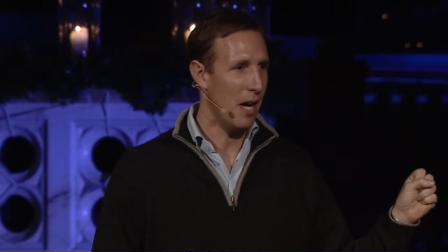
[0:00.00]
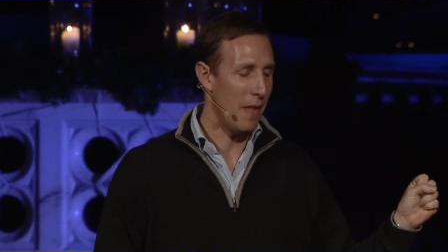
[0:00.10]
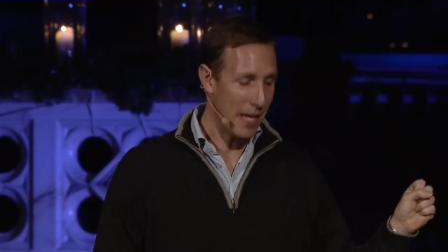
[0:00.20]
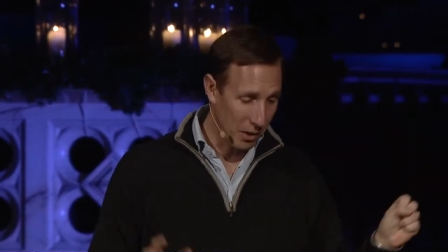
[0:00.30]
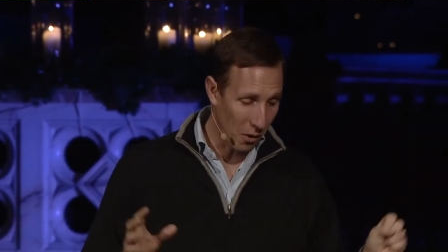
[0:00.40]
and
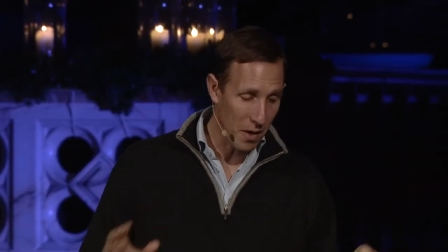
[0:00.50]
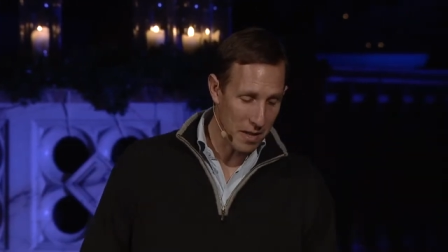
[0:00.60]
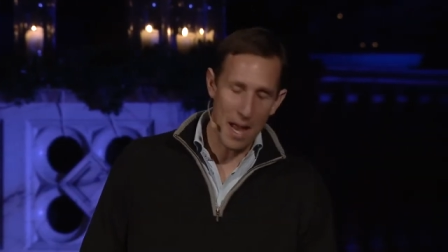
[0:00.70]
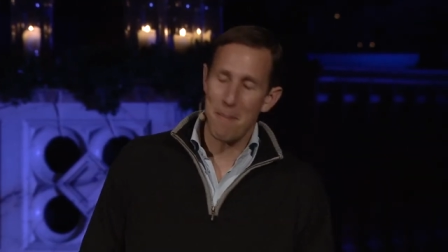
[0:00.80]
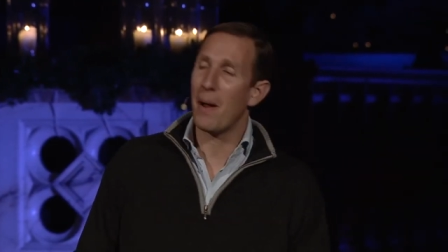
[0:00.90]
they'd got in
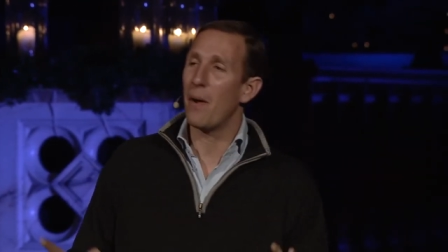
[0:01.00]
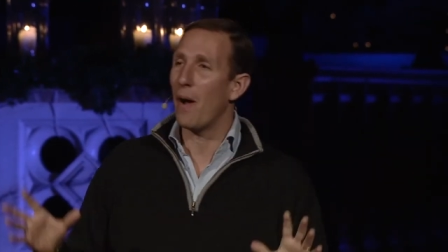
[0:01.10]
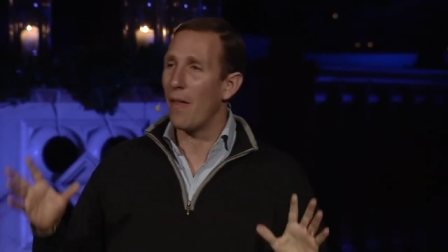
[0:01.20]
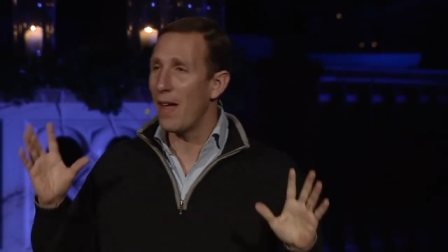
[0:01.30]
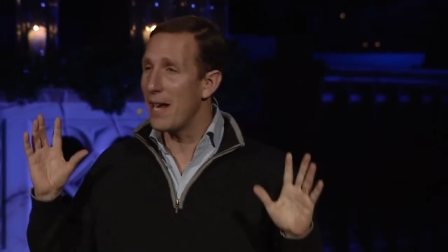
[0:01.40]
their boat
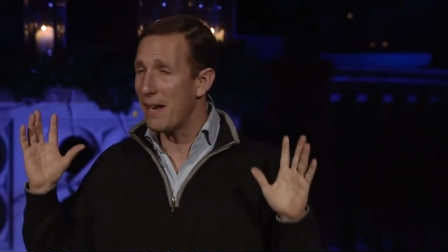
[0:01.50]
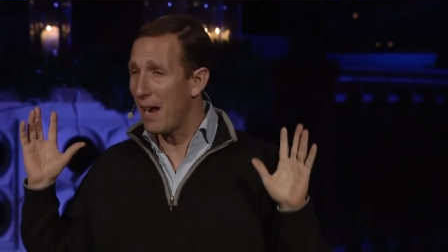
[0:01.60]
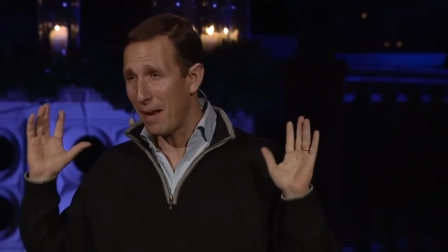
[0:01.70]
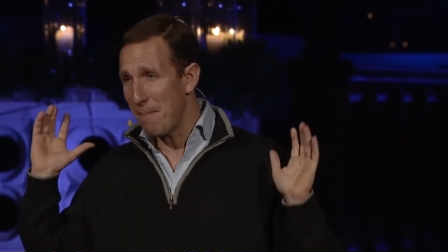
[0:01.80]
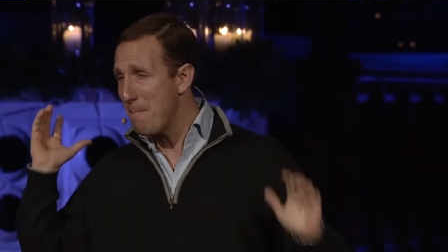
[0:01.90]
and they'd
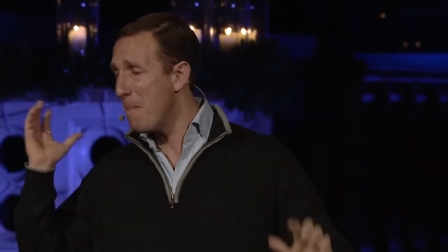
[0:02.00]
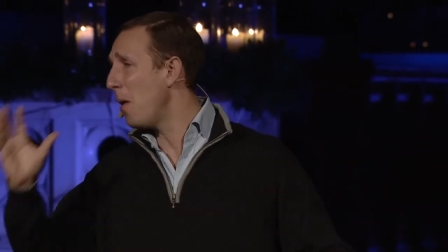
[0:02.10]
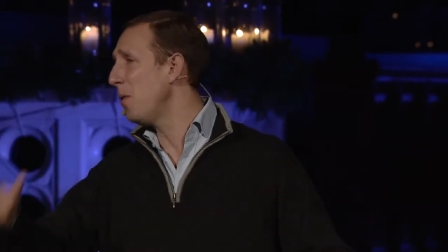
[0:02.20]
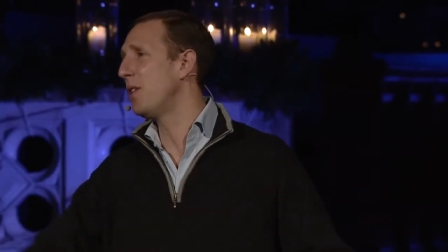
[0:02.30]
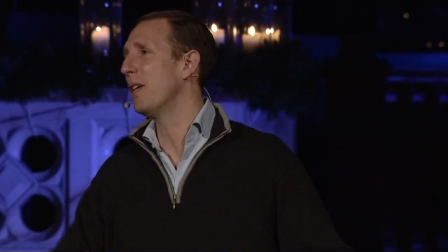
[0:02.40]

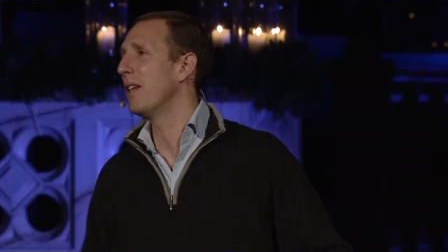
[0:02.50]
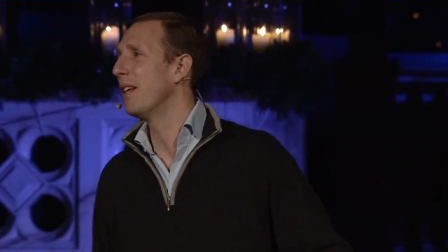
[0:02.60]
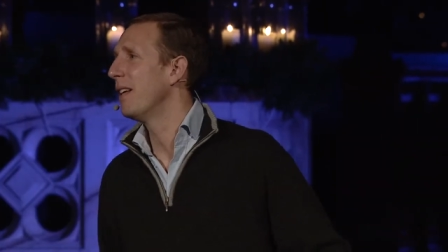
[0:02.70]
motored